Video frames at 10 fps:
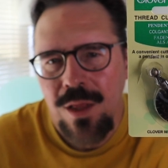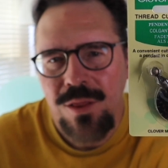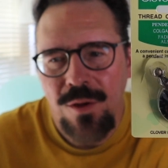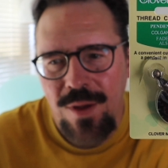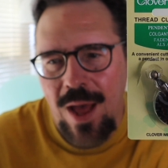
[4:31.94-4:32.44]

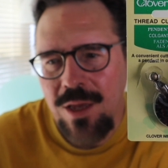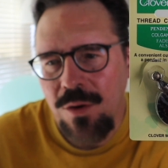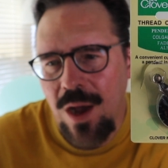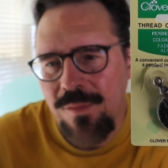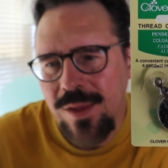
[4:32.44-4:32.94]
The
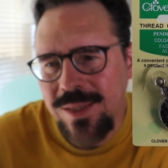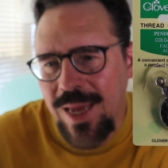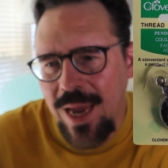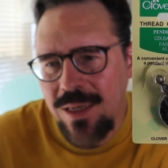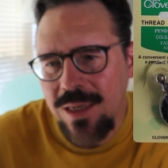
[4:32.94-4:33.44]
value of this
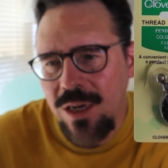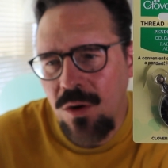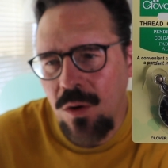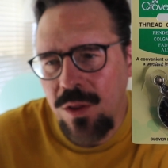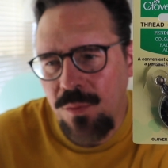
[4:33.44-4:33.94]
Antique
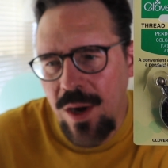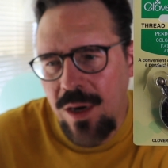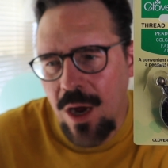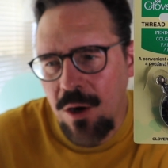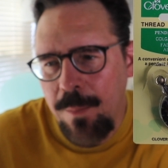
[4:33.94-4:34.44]
Gold
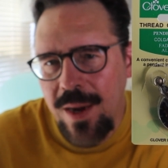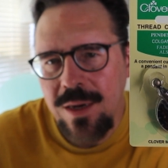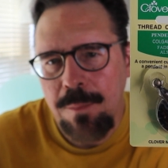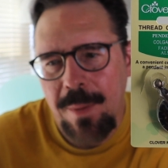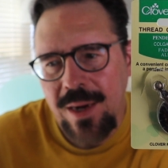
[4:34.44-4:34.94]
Thread Cutter
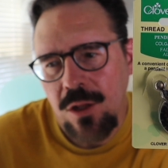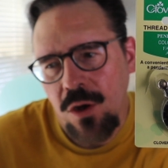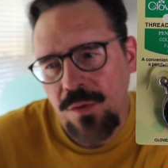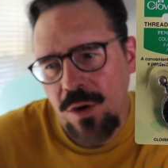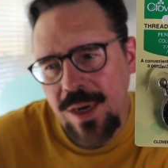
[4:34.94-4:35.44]
Pendant by
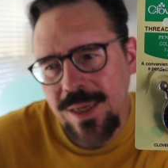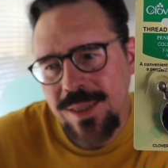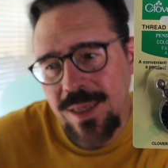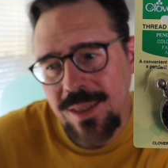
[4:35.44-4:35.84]
Clover is